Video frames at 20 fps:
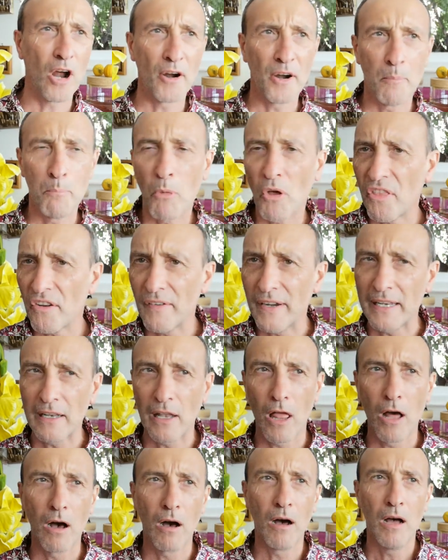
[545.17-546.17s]
or a
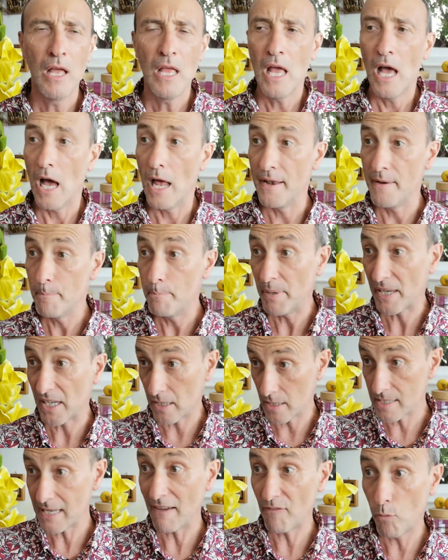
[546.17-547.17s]
mother-in-law. And
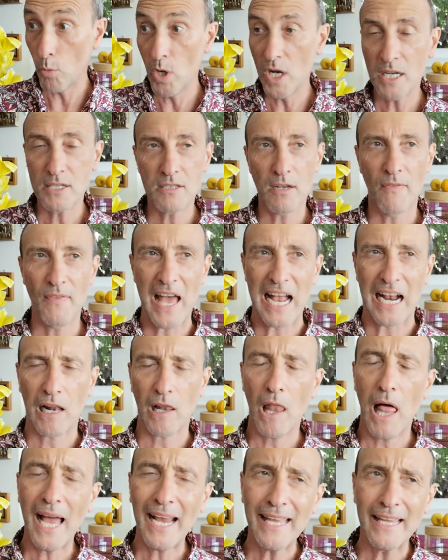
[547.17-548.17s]
because I've worked on that
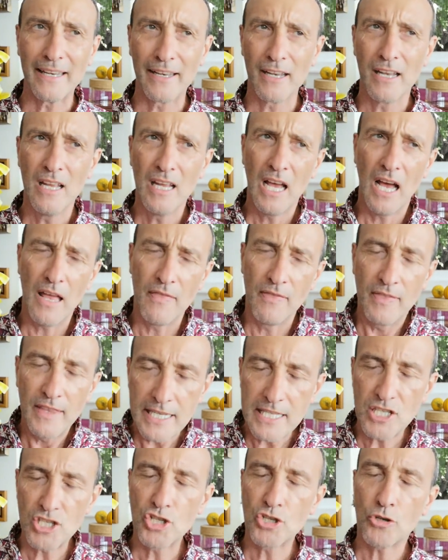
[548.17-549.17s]
client and
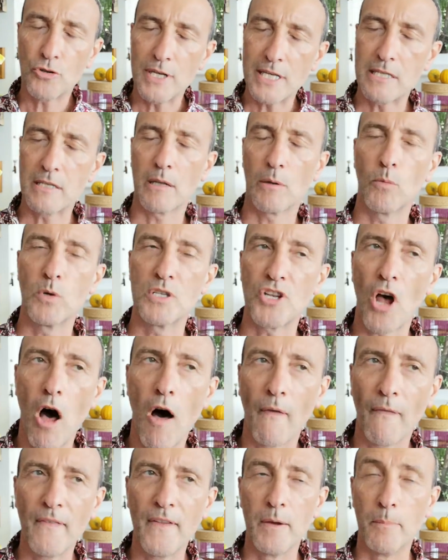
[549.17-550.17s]
this crystal was
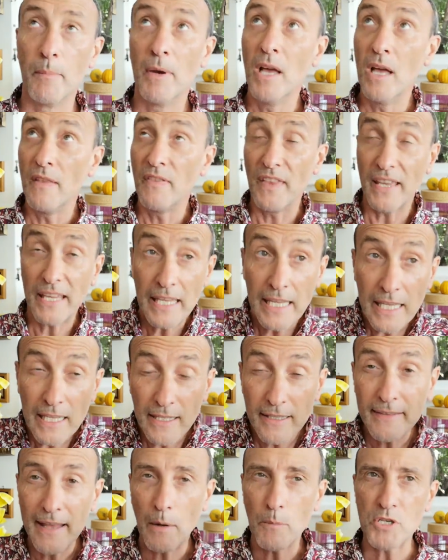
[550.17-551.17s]
on them, the
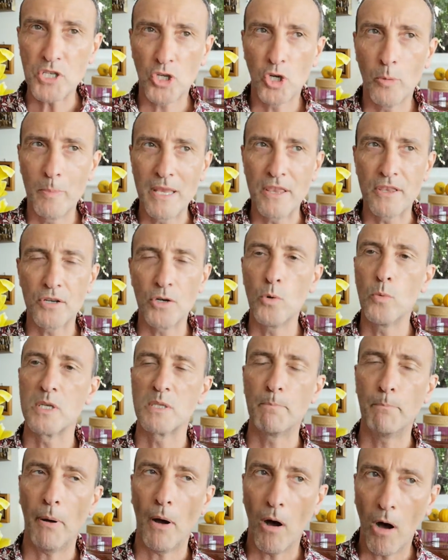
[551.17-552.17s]
healing that was coming through
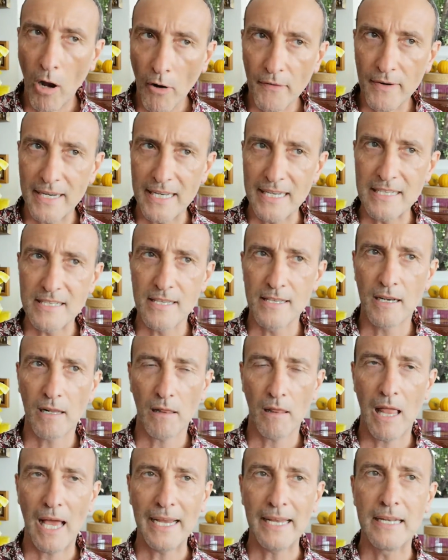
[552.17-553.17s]
was pouring into the
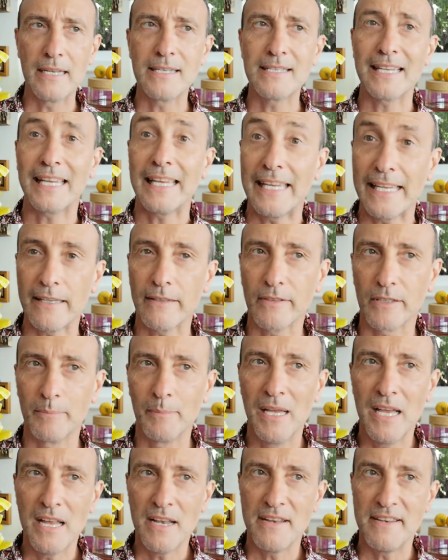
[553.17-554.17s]
client to heal
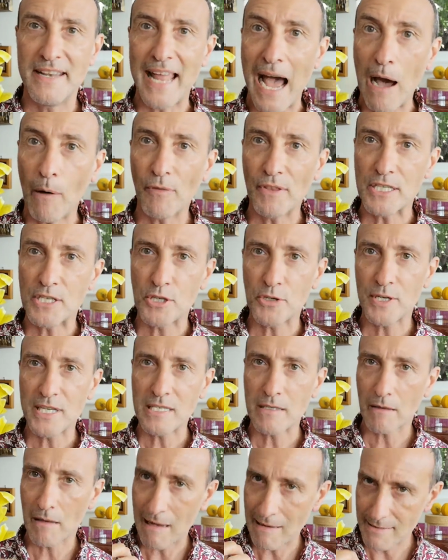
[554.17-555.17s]
them. Now this
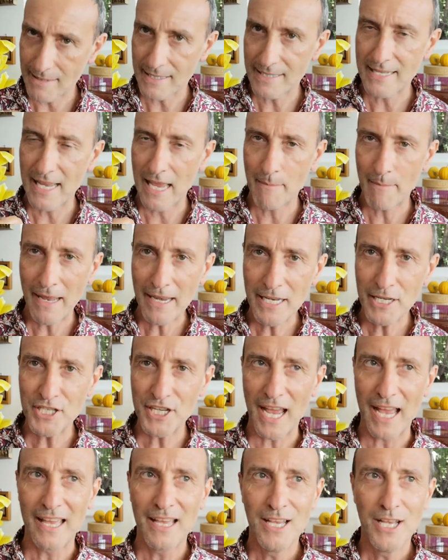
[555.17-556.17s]
crystal has the same
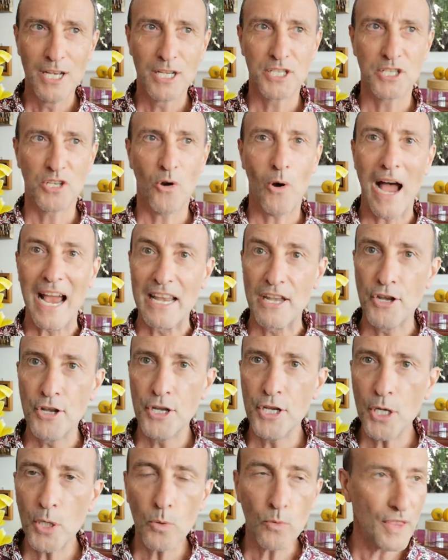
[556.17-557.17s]
energy. So I
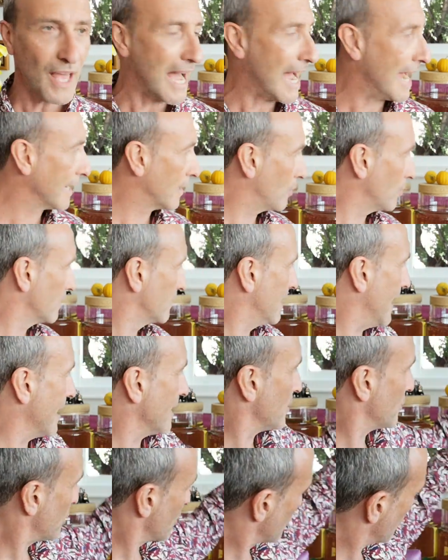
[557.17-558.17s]
knew that I could
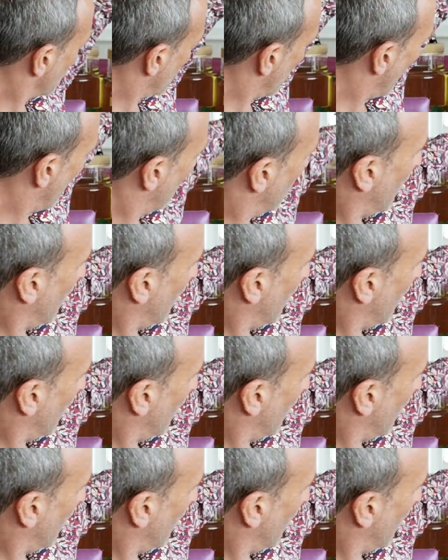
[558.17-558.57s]
then just go